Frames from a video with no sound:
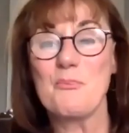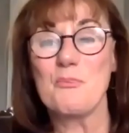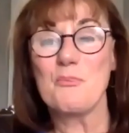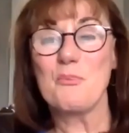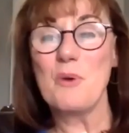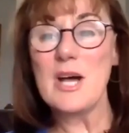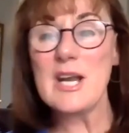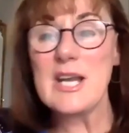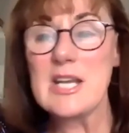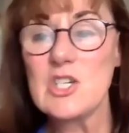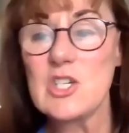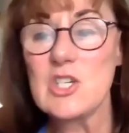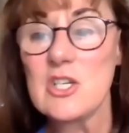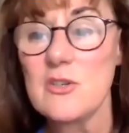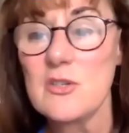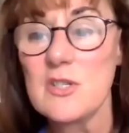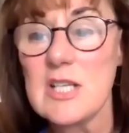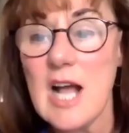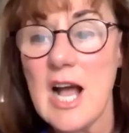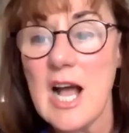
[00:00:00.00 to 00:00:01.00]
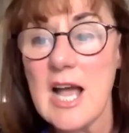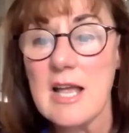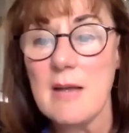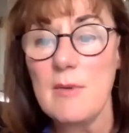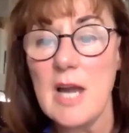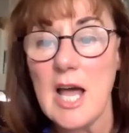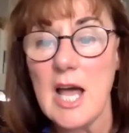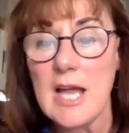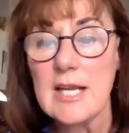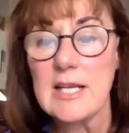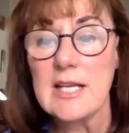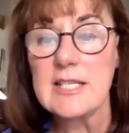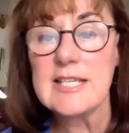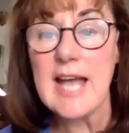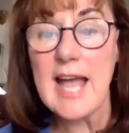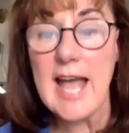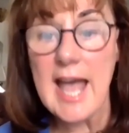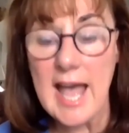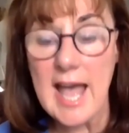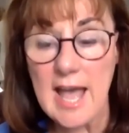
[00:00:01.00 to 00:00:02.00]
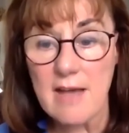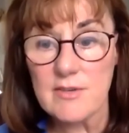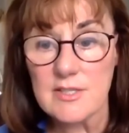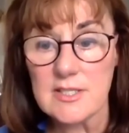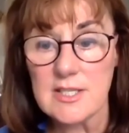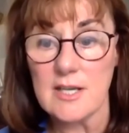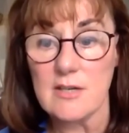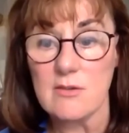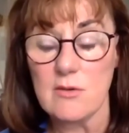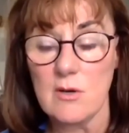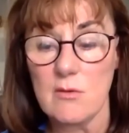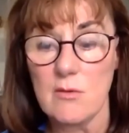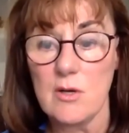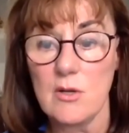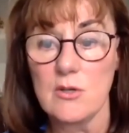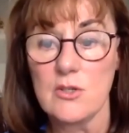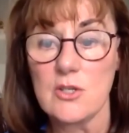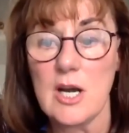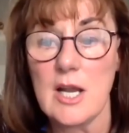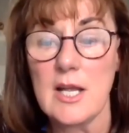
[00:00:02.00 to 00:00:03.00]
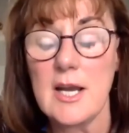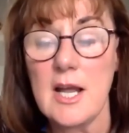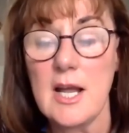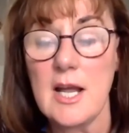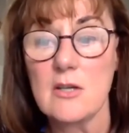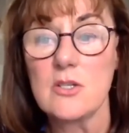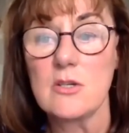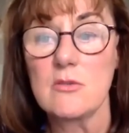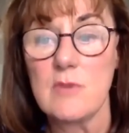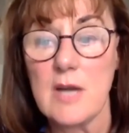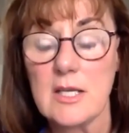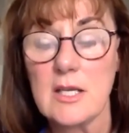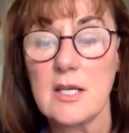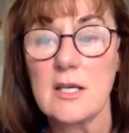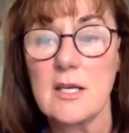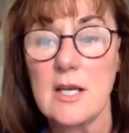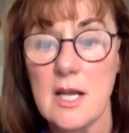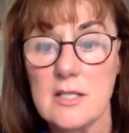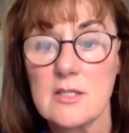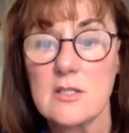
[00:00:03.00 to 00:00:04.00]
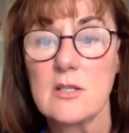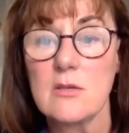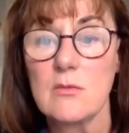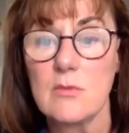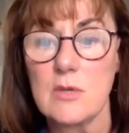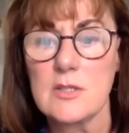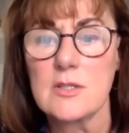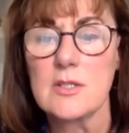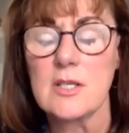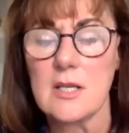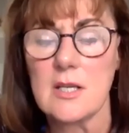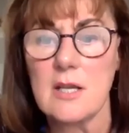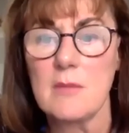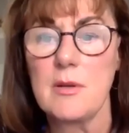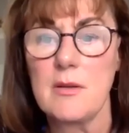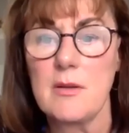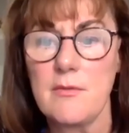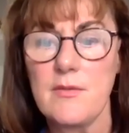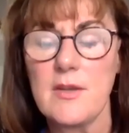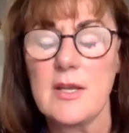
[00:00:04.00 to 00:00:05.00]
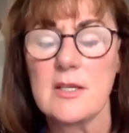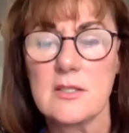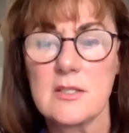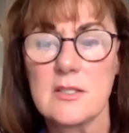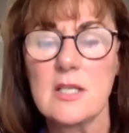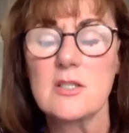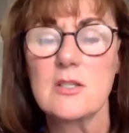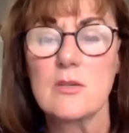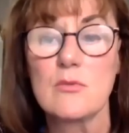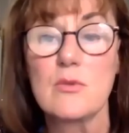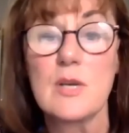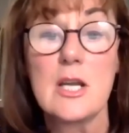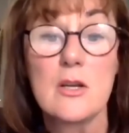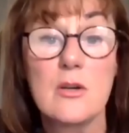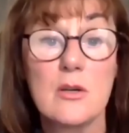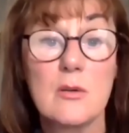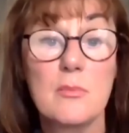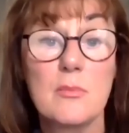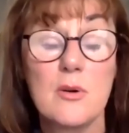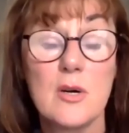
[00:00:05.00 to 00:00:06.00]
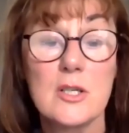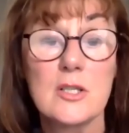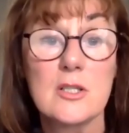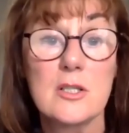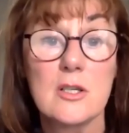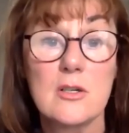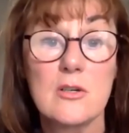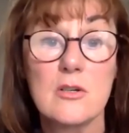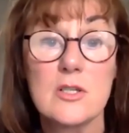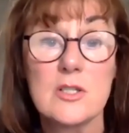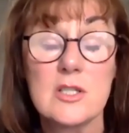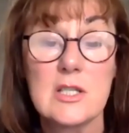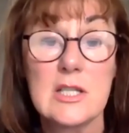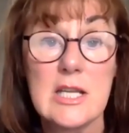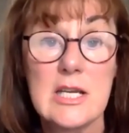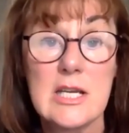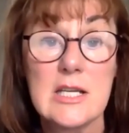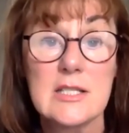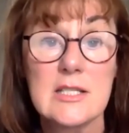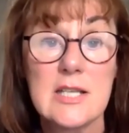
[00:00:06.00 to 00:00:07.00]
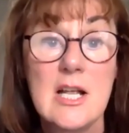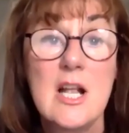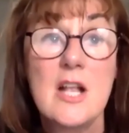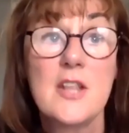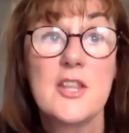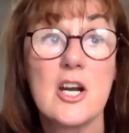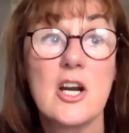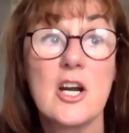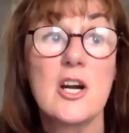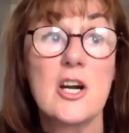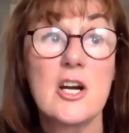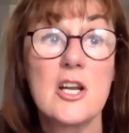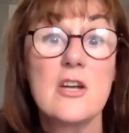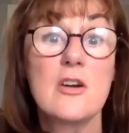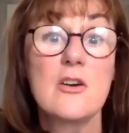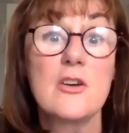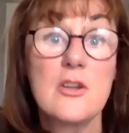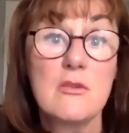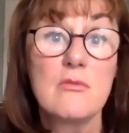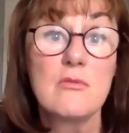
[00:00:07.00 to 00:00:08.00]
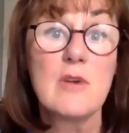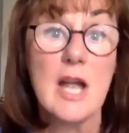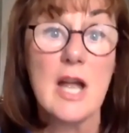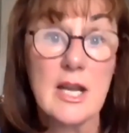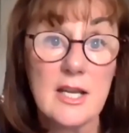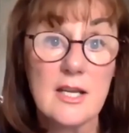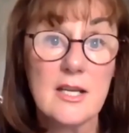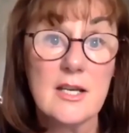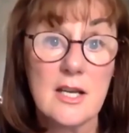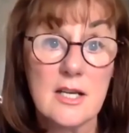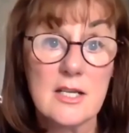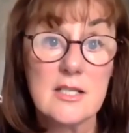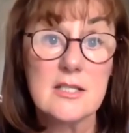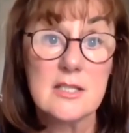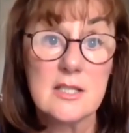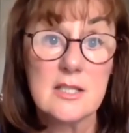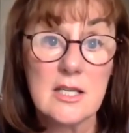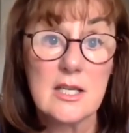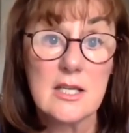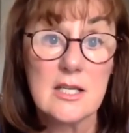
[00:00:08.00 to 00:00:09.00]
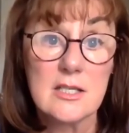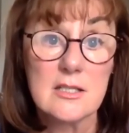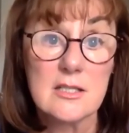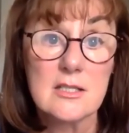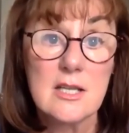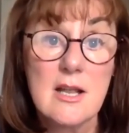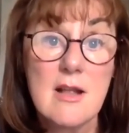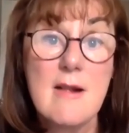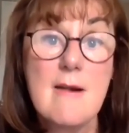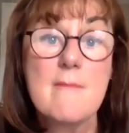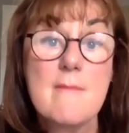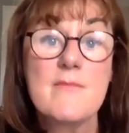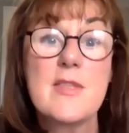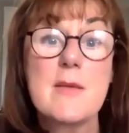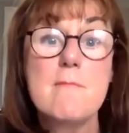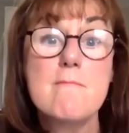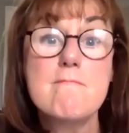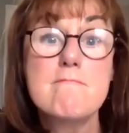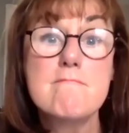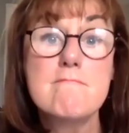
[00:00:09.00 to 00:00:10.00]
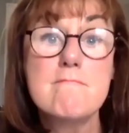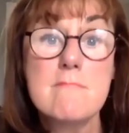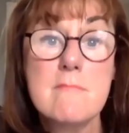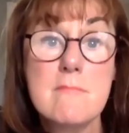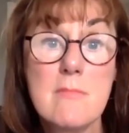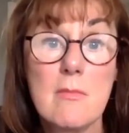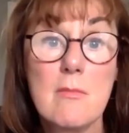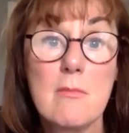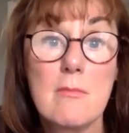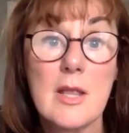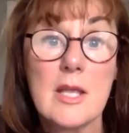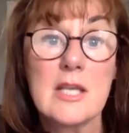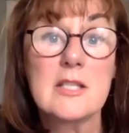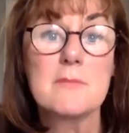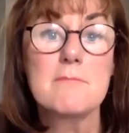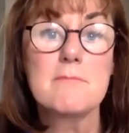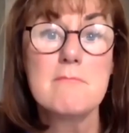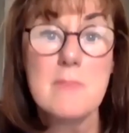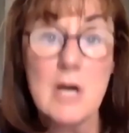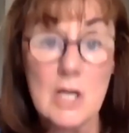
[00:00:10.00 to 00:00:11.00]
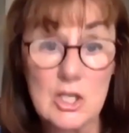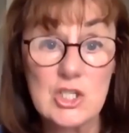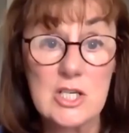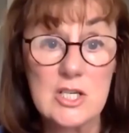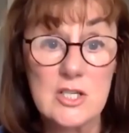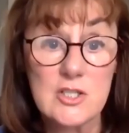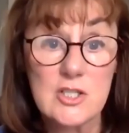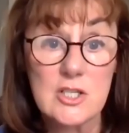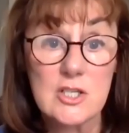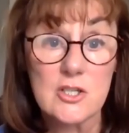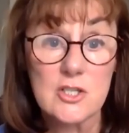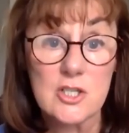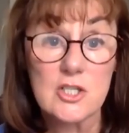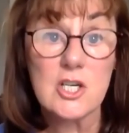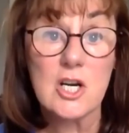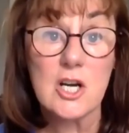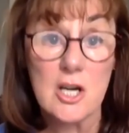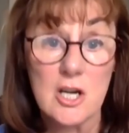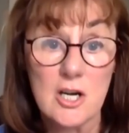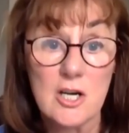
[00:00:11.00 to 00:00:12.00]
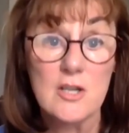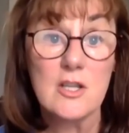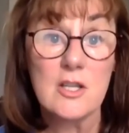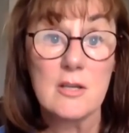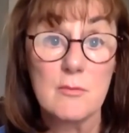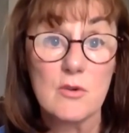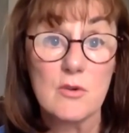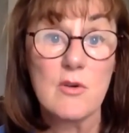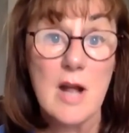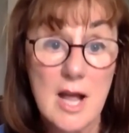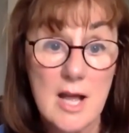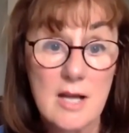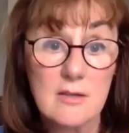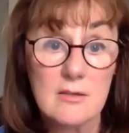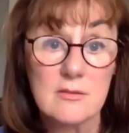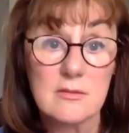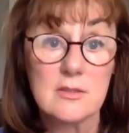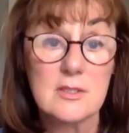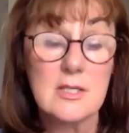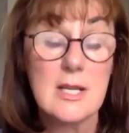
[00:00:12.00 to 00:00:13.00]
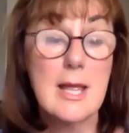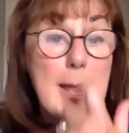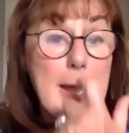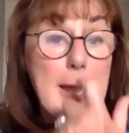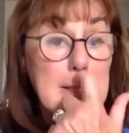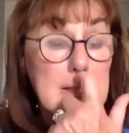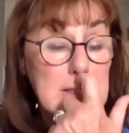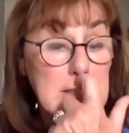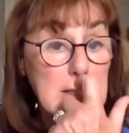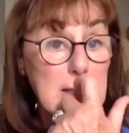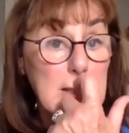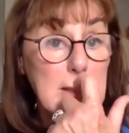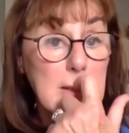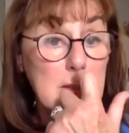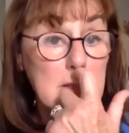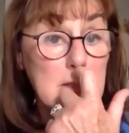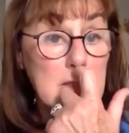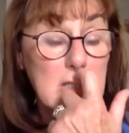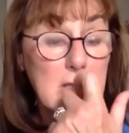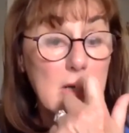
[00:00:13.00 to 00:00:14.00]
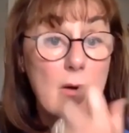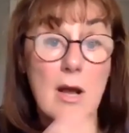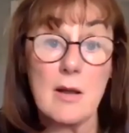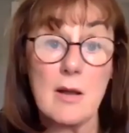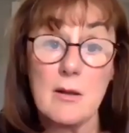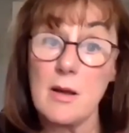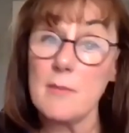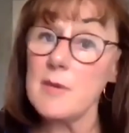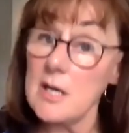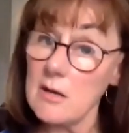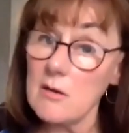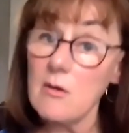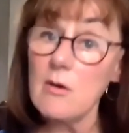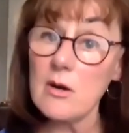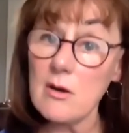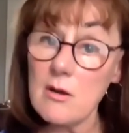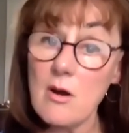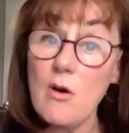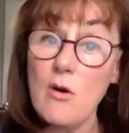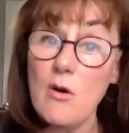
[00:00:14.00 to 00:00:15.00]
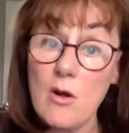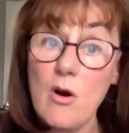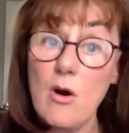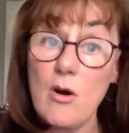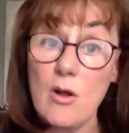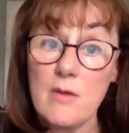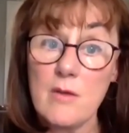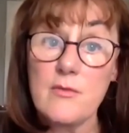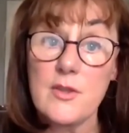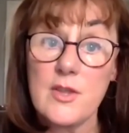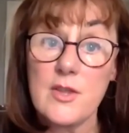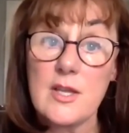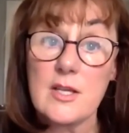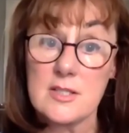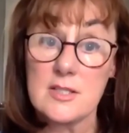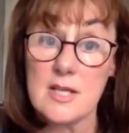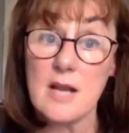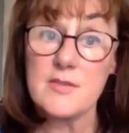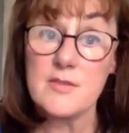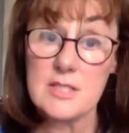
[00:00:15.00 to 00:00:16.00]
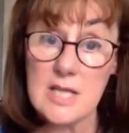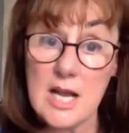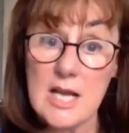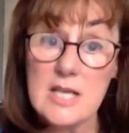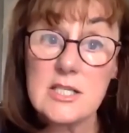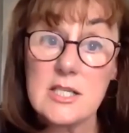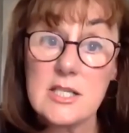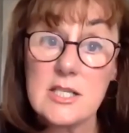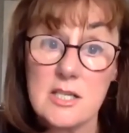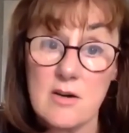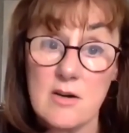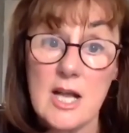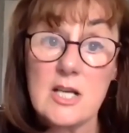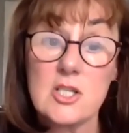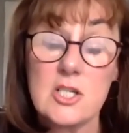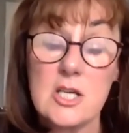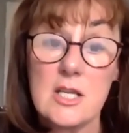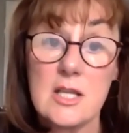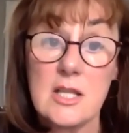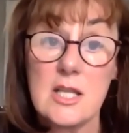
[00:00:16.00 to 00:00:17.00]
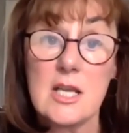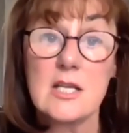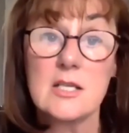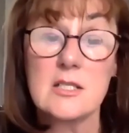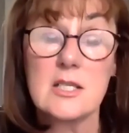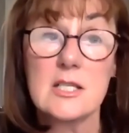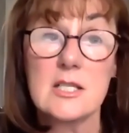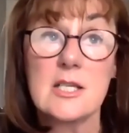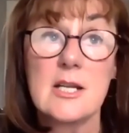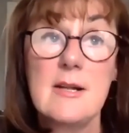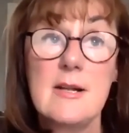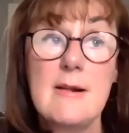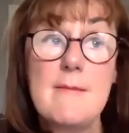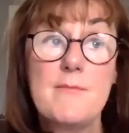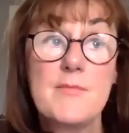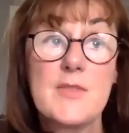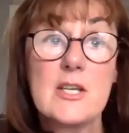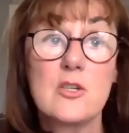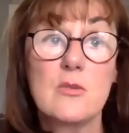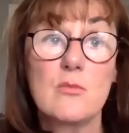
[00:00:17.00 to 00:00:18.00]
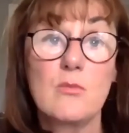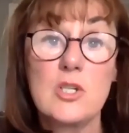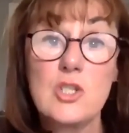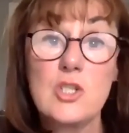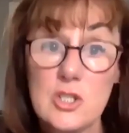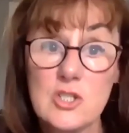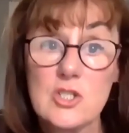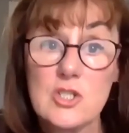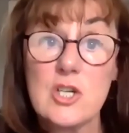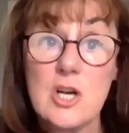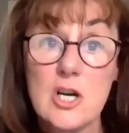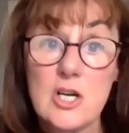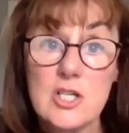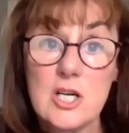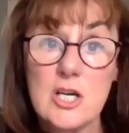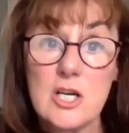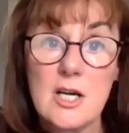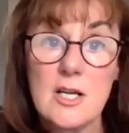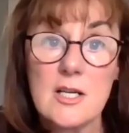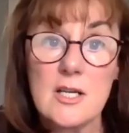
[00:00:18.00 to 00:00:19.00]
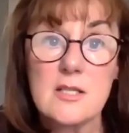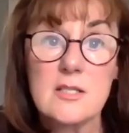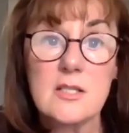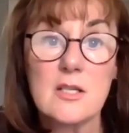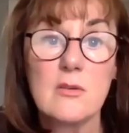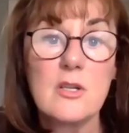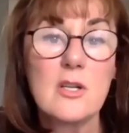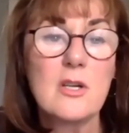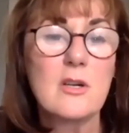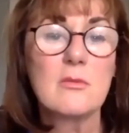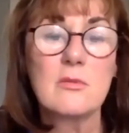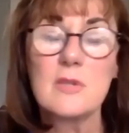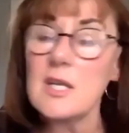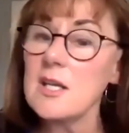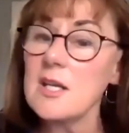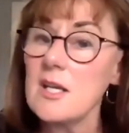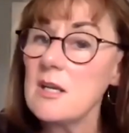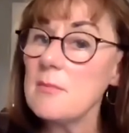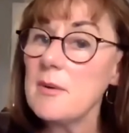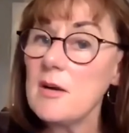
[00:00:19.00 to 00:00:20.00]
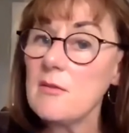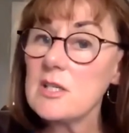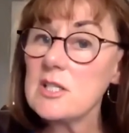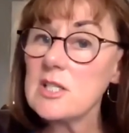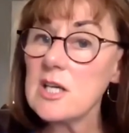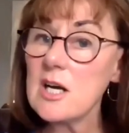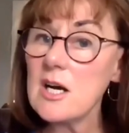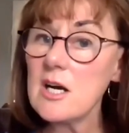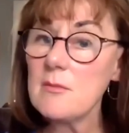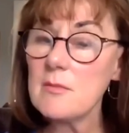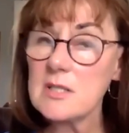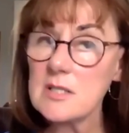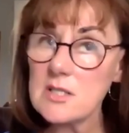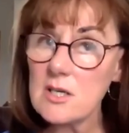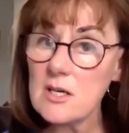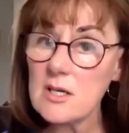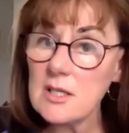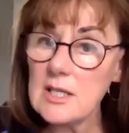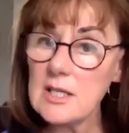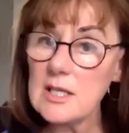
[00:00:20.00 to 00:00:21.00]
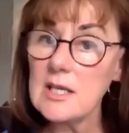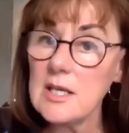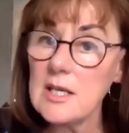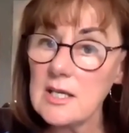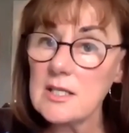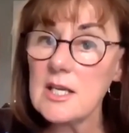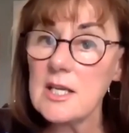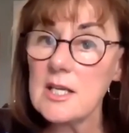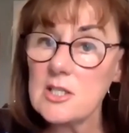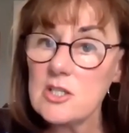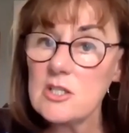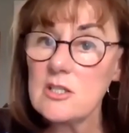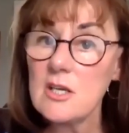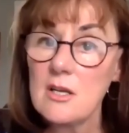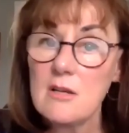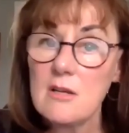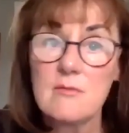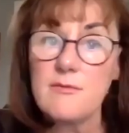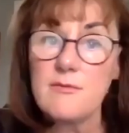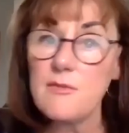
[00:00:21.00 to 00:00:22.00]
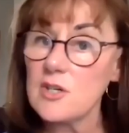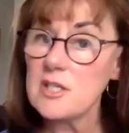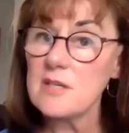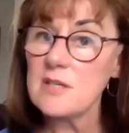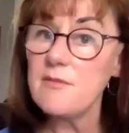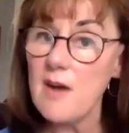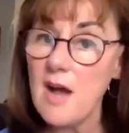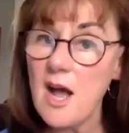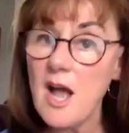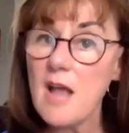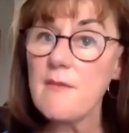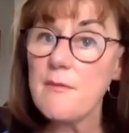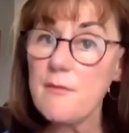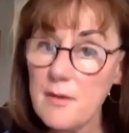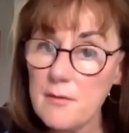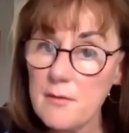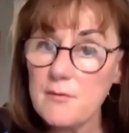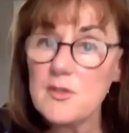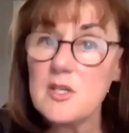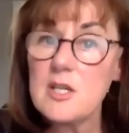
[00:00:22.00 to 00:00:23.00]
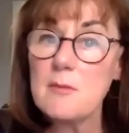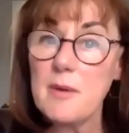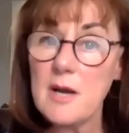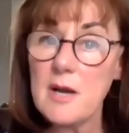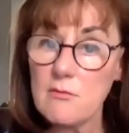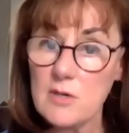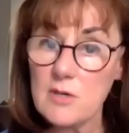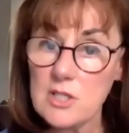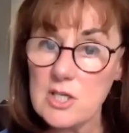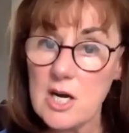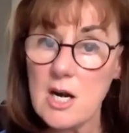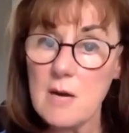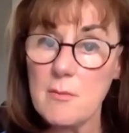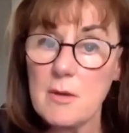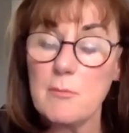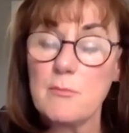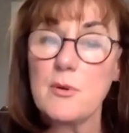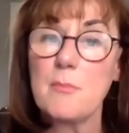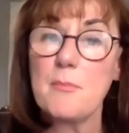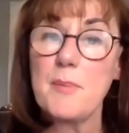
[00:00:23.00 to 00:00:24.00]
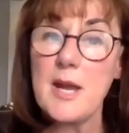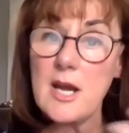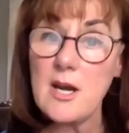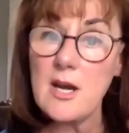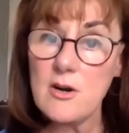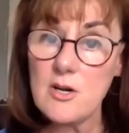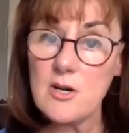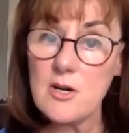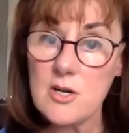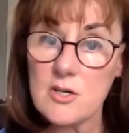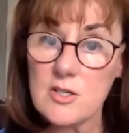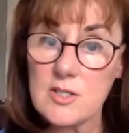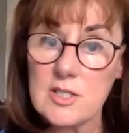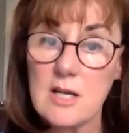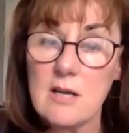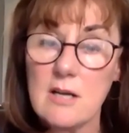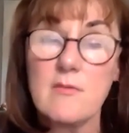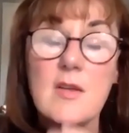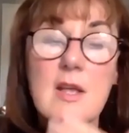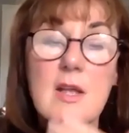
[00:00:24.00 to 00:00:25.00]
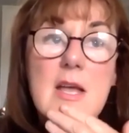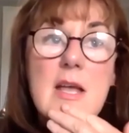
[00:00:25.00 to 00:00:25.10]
what issues I am likely to have as I grow older, and how to recognize the ones that can be fixed? That's a really good point. And of course, the thing is, the earlier you recognize things, it's much easier to turn them around. So I mean, all of the things I've cited are actually things that we should start early. So, thinking about retirement, start thinking at age 45, 50 about retirement, prepare yourself.